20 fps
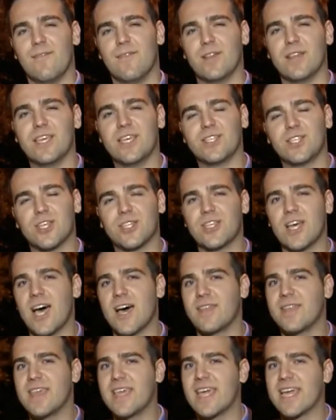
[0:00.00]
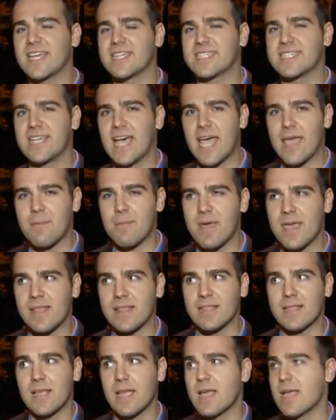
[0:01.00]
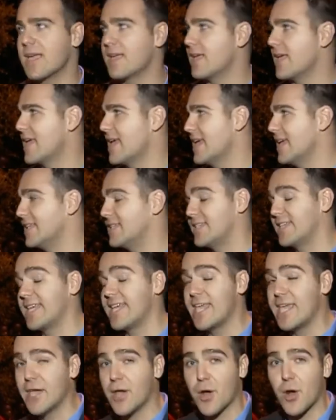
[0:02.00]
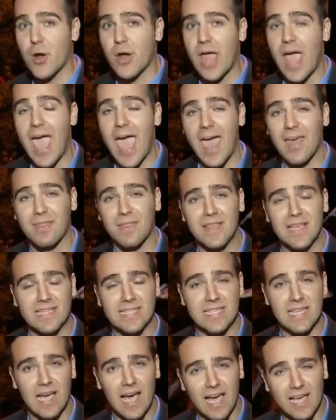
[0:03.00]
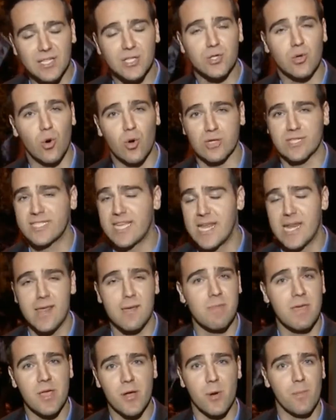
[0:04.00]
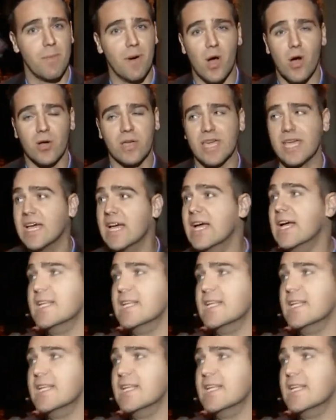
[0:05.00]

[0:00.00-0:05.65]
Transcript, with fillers: Felicia Todd, the excitement is here at this high school stadium here in Pahokee.